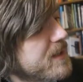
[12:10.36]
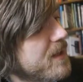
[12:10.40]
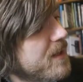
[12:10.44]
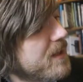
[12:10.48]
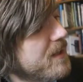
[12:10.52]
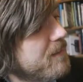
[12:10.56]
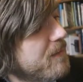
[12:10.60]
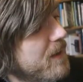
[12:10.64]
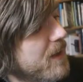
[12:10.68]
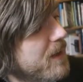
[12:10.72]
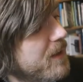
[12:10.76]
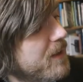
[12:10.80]
it's
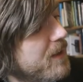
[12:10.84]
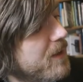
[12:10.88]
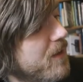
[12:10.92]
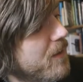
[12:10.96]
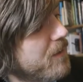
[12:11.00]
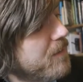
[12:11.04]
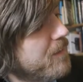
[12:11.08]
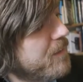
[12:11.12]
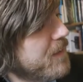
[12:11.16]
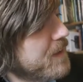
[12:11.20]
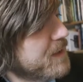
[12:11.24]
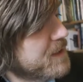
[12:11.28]
kind of like a
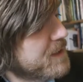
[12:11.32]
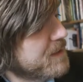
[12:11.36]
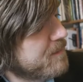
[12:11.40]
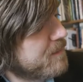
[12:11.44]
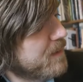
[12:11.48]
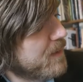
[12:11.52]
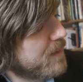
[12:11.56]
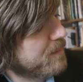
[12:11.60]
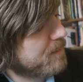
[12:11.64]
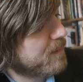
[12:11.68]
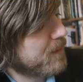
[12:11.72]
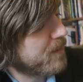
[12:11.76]

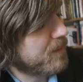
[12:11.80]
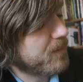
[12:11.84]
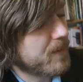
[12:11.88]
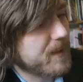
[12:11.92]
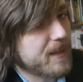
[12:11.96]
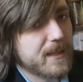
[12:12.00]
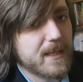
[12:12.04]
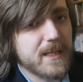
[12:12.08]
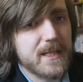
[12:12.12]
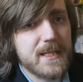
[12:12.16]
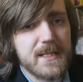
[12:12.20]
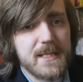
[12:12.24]
non-fiction book, but
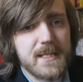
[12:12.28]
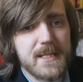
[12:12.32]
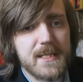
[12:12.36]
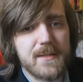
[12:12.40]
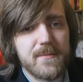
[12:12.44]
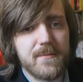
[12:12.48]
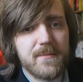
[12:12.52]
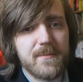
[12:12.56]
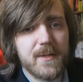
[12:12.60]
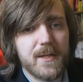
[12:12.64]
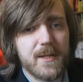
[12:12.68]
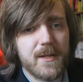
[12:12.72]
with
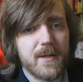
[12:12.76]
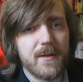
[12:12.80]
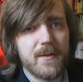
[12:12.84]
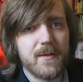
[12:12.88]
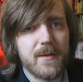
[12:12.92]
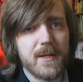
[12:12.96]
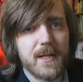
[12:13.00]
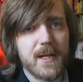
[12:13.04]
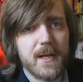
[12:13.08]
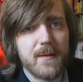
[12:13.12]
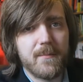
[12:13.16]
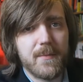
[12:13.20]
these, you know,
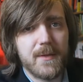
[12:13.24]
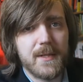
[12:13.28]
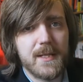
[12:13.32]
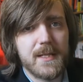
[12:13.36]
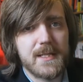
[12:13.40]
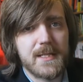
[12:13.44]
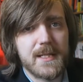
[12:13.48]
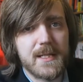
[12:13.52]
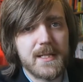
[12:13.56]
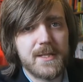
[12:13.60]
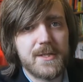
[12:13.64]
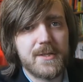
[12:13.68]
again with
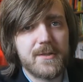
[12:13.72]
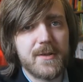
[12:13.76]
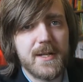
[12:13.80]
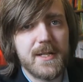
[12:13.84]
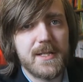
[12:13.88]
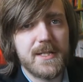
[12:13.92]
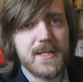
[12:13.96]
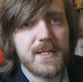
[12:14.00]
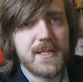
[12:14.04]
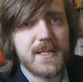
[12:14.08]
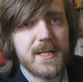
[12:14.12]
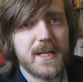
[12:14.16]
these
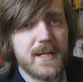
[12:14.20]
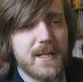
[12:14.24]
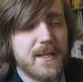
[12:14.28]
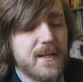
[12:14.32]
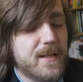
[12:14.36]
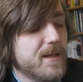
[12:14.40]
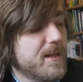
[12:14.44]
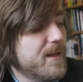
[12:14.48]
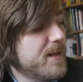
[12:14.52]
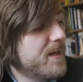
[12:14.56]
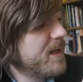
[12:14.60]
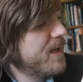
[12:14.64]
illustrations in
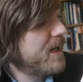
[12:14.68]
it.